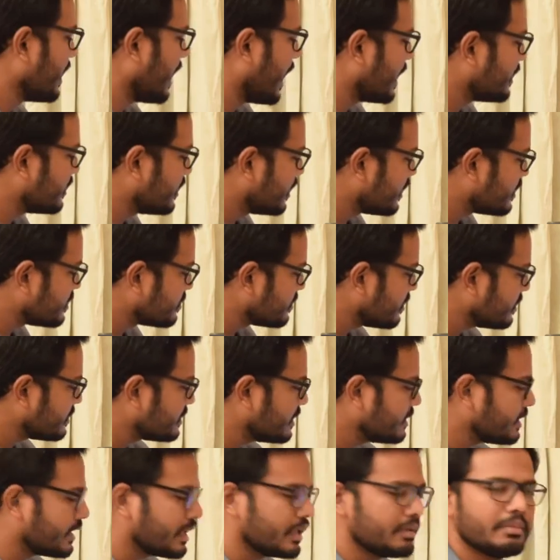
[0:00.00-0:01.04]
And the
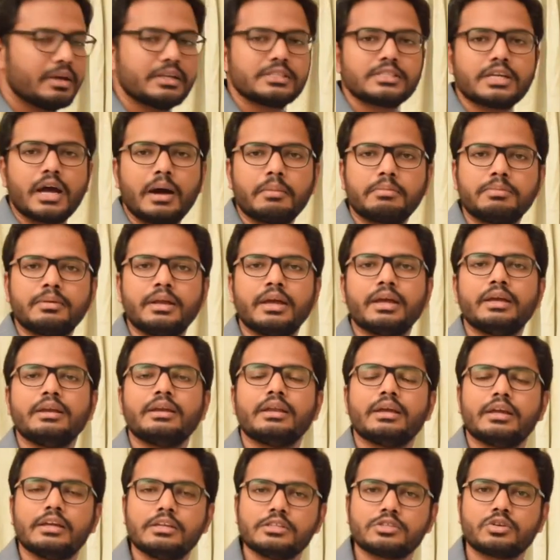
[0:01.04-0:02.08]
resultant image
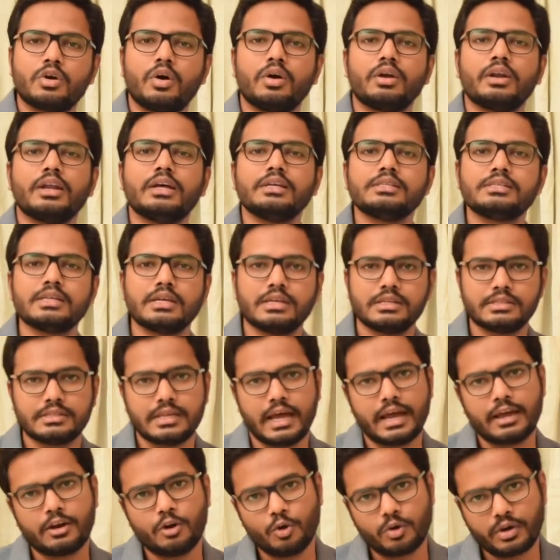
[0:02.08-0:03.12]
obtained is called as
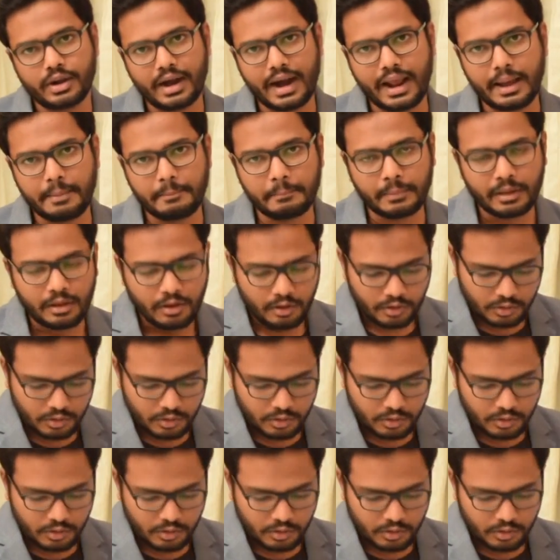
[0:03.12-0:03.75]
sialogram.